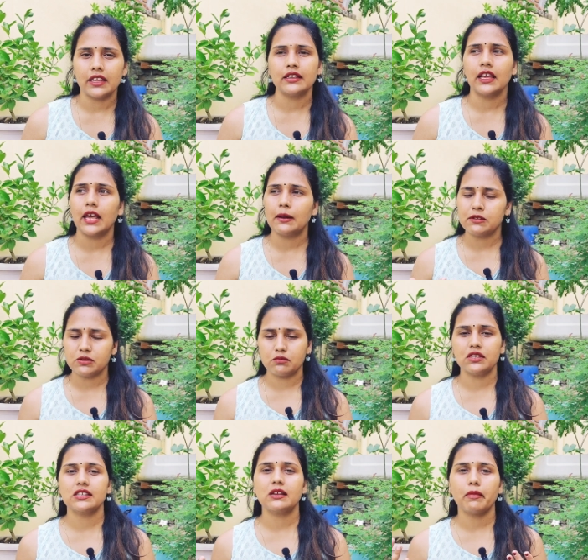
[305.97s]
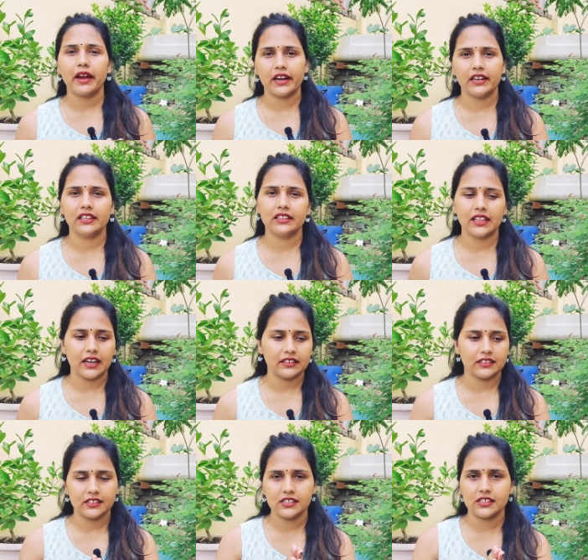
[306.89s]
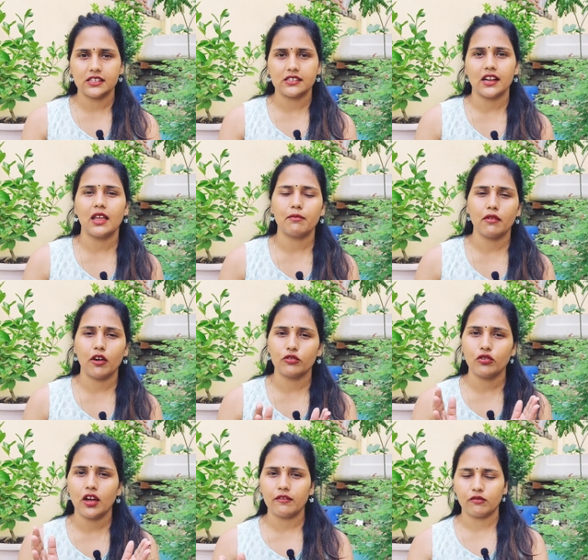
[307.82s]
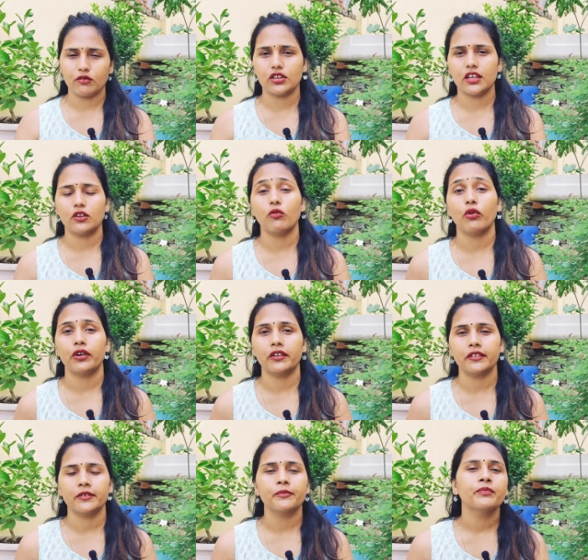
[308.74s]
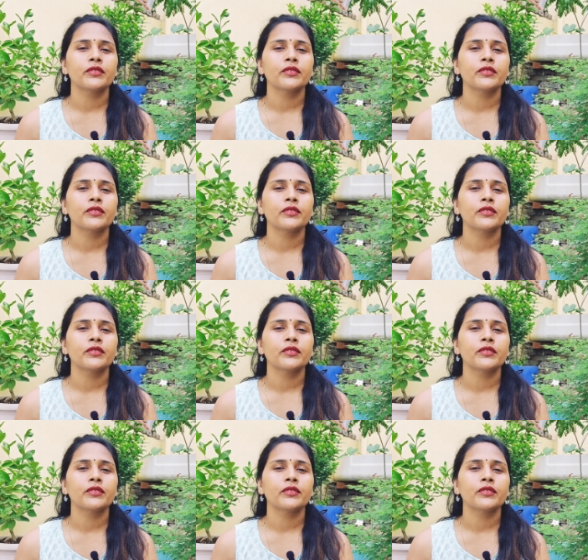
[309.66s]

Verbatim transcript: and helps me reminding that this is the time now you have to take water.